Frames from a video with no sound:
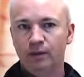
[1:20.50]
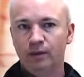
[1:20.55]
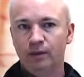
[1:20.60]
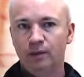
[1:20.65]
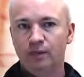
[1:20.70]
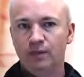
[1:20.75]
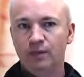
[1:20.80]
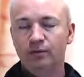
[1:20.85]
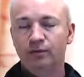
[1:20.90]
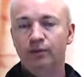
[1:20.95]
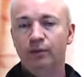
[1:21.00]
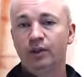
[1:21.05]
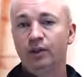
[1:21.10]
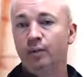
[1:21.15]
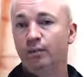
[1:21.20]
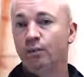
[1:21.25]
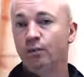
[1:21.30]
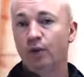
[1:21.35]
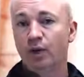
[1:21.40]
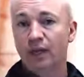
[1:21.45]
severe
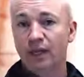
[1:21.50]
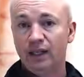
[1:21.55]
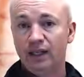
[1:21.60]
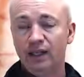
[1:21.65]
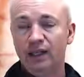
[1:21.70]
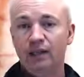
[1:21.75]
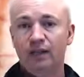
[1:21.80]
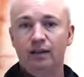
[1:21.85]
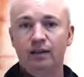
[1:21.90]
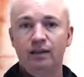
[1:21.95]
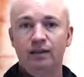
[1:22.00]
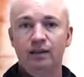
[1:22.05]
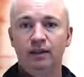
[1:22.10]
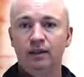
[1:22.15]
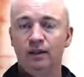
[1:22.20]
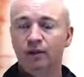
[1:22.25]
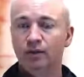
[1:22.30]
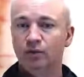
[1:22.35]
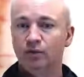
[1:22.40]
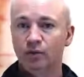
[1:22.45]
break in the
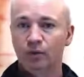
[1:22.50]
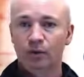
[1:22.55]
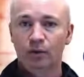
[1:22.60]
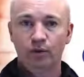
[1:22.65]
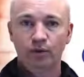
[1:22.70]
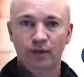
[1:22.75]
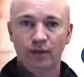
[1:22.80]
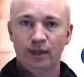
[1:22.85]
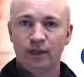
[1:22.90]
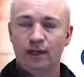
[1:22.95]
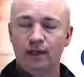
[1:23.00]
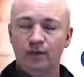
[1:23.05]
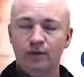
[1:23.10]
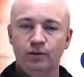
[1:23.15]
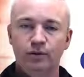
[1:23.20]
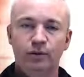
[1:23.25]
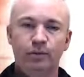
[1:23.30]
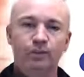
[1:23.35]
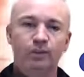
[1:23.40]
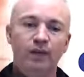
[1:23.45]
control of the
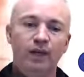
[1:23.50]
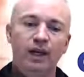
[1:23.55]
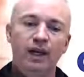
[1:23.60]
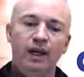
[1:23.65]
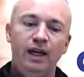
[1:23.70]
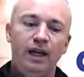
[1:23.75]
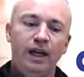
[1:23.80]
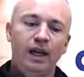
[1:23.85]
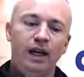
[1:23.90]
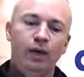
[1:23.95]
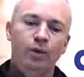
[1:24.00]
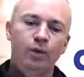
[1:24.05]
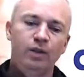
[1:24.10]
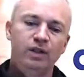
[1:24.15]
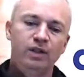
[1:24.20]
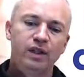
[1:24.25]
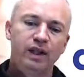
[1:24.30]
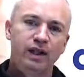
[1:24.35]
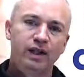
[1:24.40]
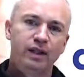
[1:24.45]
classroom,
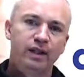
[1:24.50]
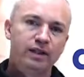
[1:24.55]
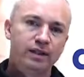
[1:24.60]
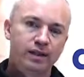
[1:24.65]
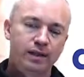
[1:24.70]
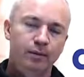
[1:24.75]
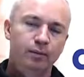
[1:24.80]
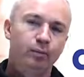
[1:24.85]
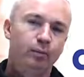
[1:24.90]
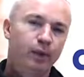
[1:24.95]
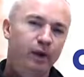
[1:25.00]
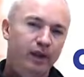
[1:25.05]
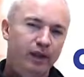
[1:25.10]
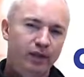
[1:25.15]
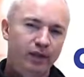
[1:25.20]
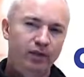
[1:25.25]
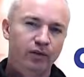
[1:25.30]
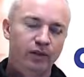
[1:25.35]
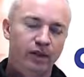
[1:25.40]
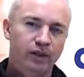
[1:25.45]
which then needs a big
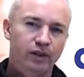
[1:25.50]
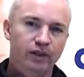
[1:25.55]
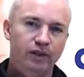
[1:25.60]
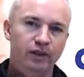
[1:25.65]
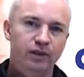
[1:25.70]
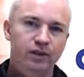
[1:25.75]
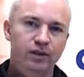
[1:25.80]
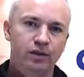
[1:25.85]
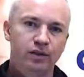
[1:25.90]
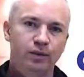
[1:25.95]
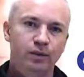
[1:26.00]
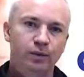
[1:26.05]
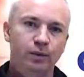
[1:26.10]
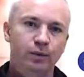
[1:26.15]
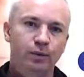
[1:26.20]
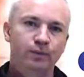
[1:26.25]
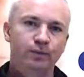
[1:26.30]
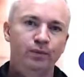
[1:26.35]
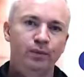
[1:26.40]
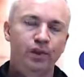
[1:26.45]
intervention to
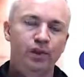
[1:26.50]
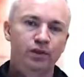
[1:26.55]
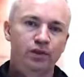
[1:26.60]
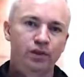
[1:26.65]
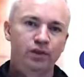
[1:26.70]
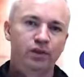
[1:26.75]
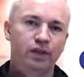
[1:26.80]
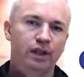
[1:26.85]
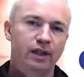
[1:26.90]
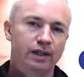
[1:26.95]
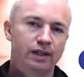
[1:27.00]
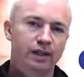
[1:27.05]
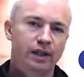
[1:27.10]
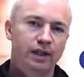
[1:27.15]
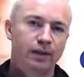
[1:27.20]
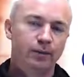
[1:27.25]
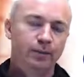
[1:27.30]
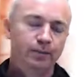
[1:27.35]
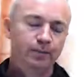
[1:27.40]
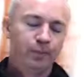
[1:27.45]
shut it
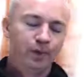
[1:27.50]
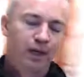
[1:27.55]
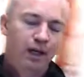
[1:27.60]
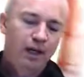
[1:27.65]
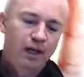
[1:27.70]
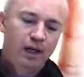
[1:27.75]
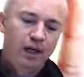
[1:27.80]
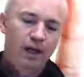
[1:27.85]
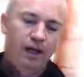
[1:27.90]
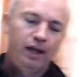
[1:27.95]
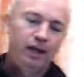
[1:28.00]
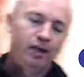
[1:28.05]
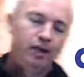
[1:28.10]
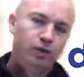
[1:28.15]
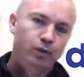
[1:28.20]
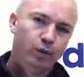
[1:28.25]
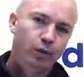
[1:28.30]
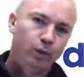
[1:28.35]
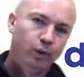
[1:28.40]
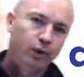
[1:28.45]
down.
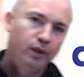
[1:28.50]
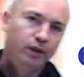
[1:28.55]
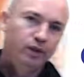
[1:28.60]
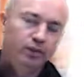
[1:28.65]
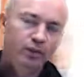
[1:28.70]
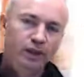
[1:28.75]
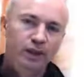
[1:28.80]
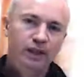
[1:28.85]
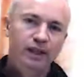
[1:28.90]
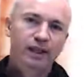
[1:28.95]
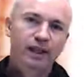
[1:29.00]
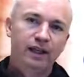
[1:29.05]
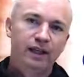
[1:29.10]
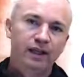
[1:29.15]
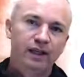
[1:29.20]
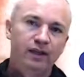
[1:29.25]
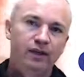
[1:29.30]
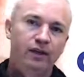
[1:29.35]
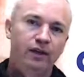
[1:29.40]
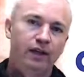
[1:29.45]
So what we're really
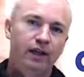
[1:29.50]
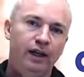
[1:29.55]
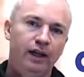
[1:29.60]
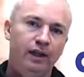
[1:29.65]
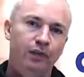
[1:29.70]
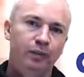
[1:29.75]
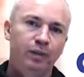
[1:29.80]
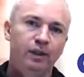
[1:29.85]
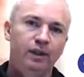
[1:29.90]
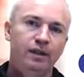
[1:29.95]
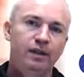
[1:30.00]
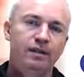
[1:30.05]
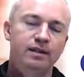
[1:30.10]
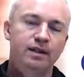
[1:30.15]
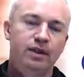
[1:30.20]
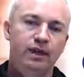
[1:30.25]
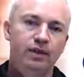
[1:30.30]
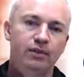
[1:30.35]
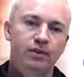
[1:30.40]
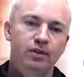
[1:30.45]
keen on helping
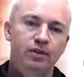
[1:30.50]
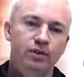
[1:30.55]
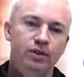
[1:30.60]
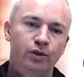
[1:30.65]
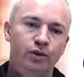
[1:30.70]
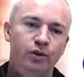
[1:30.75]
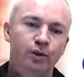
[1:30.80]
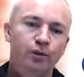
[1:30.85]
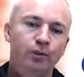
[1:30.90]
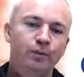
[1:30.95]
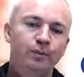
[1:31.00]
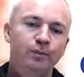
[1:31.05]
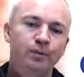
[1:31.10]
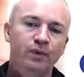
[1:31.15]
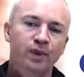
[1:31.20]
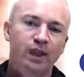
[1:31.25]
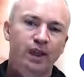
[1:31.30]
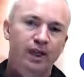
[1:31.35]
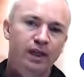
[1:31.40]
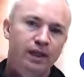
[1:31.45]
staff to do
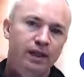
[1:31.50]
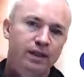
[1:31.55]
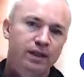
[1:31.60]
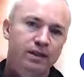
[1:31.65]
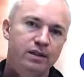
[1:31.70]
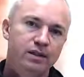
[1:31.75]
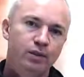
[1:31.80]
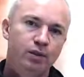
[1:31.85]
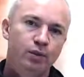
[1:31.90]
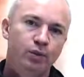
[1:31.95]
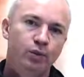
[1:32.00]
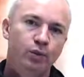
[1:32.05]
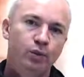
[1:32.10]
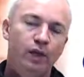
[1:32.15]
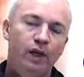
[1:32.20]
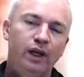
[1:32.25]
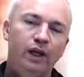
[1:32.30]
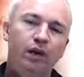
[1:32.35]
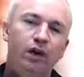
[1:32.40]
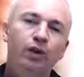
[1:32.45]
is to
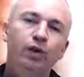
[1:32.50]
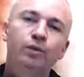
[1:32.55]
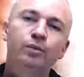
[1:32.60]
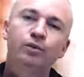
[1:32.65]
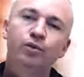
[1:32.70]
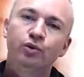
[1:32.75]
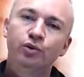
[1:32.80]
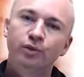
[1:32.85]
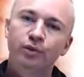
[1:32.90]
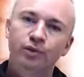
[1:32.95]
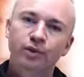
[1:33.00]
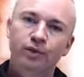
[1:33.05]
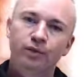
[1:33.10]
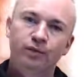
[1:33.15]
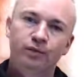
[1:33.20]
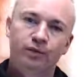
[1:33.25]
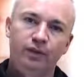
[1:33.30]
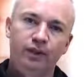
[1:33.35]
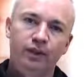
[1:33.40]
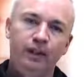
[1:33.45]

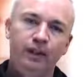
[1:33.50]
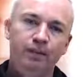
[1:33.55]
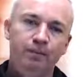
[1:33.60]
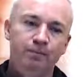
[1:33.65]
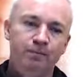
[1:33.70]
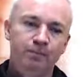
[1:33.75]
unobtrusively